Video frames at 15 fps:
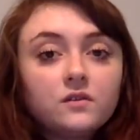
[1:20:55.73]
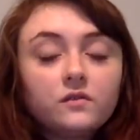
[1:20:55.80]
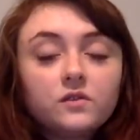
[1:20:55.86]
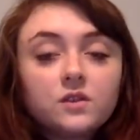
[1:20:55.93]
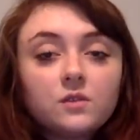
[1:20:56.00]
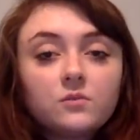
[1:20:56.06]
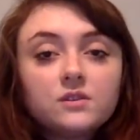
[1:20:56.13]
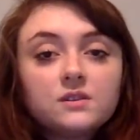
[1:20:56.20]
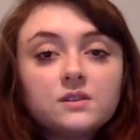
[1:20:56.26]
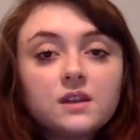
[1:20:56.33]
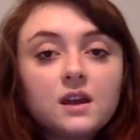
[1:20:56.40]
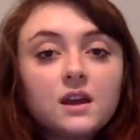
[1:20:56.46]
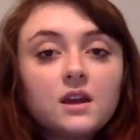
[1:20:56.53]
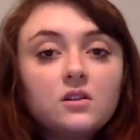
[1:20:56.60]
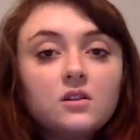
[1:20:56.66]
If someone
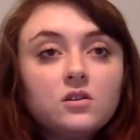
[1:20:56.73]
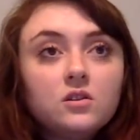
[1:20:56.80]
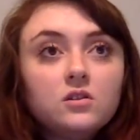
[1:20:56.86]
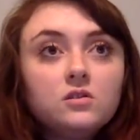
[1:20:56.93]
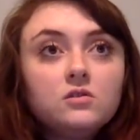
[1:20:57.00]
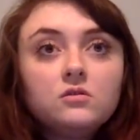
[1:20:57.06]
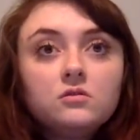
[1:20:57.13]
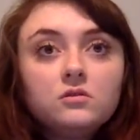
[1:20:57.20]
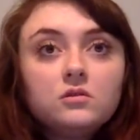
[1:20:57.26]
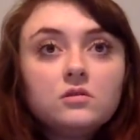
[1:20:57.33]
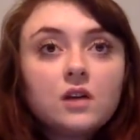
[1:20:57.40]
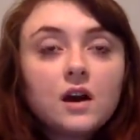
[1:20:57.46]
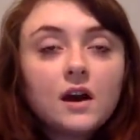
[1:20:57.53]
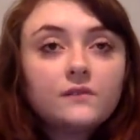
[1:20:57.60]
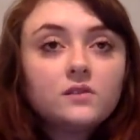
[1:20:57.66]
said you do
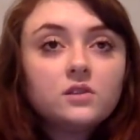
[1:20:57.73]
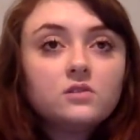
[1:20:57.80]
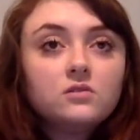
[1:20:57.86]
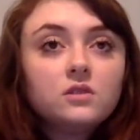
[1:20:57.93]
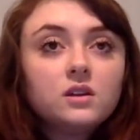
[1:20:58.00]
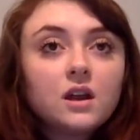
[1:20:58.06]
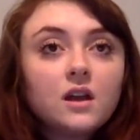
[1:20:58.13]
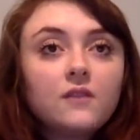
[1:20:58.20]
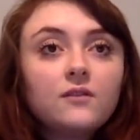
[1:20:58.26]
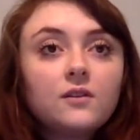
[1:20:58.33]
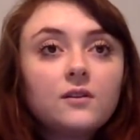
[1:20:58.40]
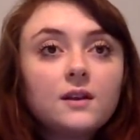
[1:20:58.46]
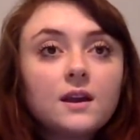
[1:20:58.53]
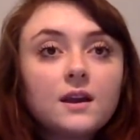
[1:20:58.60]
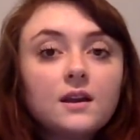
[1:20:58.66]
not have to drink ever
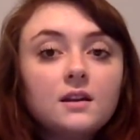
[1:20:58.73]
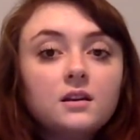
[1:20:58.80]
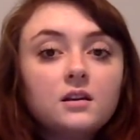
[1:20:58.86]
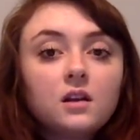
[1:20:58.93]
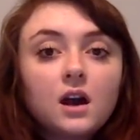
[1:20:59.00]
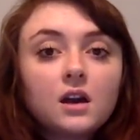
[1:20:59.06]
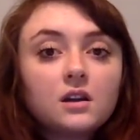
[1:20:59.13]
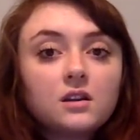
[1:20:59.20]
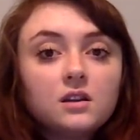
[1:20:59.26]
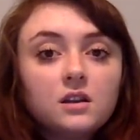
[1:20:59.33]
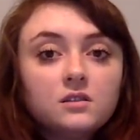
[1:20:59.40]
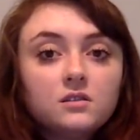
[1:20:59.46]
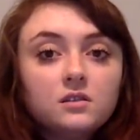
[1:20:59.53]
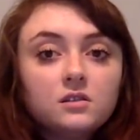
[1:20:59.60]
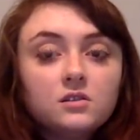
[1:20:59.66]
again, I could
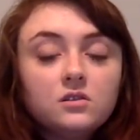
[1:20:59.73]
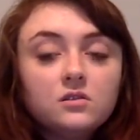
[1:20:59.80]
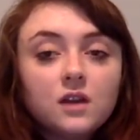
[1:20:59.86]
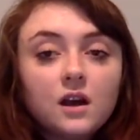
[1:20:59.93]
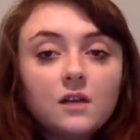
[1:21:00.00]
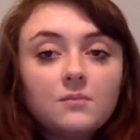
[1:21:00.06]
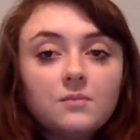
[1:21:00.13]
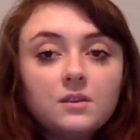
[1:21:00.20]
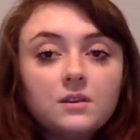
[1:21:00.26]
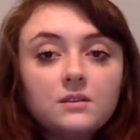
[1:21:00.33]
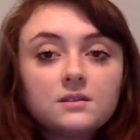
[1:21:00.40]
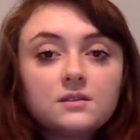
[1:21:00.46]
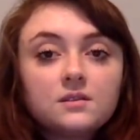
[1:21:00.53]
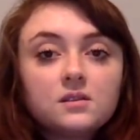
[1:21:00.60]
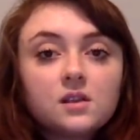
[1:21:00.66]
easily do that because it's